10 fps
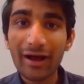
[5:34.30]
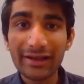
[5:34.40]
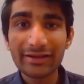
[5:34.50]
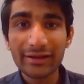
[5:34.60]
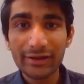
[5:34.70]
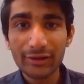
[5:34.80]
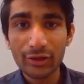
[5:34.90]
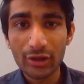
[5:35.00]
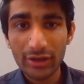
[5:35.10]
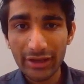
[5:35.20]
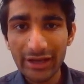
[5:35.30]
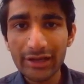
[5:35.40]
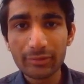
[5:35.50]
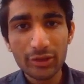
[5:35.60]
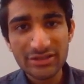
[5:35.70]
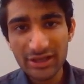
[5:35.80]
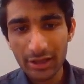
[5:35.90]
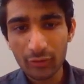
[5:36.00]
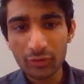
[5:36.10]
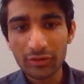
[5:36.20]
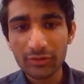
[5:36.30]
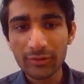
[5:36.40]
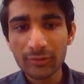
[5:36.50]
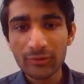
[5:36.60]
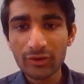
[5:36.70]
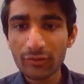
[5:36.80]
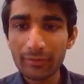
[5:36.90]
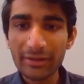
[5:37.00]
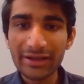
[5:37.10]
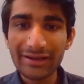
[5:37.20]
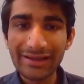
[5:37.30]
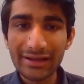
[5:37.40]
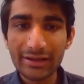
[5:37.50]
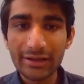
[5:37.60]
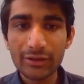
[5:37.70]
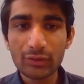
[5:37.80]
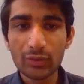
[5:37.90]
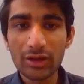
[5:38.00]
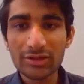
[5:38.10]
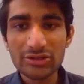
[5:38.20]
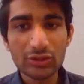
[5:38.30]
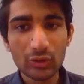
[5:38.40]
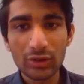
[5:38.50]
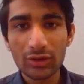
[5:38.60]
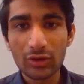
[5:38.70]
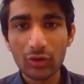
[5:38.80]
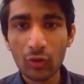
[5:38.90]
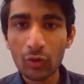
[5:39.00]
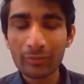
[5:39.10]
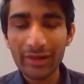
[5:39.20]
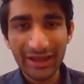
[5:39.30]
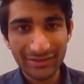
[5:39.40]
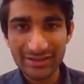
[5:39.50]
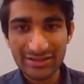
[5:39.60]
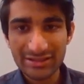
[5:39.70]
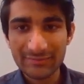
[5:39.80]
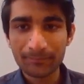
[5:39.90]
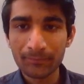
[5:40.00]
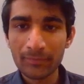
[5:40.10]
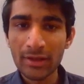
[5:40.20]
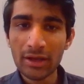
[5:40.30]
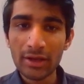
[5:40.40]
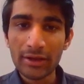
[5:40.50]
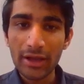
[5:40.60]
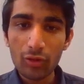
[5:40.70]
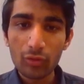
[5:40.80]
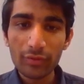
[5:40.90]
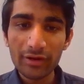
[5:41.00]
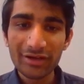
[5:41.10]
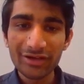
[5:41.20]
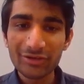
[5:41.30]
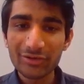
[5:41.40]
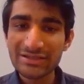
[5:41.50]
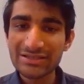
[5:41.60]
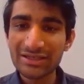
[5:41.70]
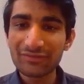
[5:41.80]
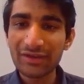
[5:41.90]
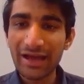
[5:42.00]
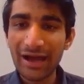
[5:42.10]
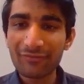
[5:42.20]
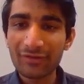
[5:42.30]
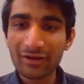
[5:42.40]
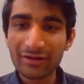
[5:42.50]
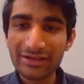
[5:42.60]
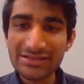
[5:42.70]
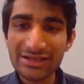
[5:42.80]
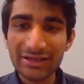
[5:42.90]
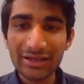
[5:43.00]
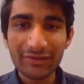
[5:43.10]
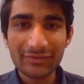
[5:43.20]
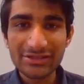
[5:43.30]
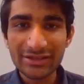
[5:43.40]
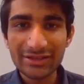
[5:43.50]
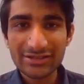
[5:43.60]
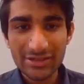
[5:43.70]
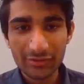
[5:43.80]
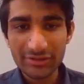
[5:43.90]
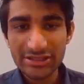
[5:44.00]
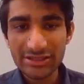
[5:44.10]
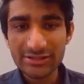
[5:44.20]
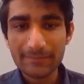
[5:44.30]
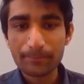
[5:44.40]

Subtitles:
while creating your AWS account, you will be redirected to a console home like this. Now over here you can see we have recently visited services.